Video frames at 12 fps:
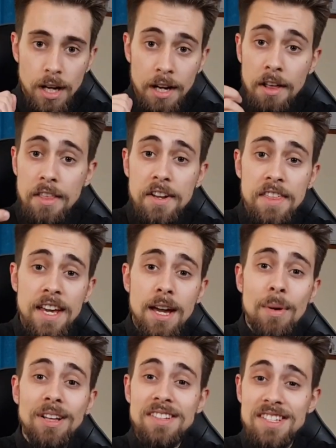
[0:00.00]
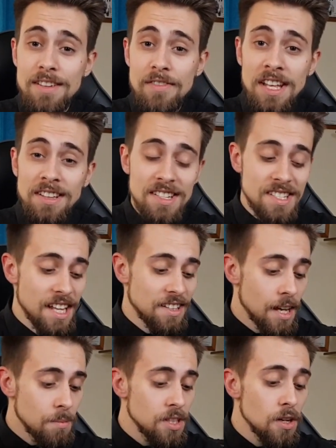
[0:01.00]
Another thing about this event is that
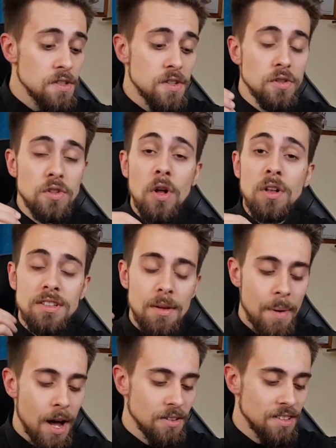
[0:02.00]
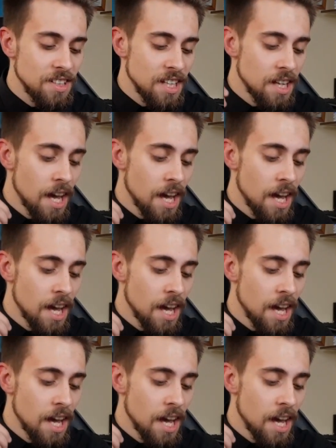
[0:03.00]
AMD also talked about the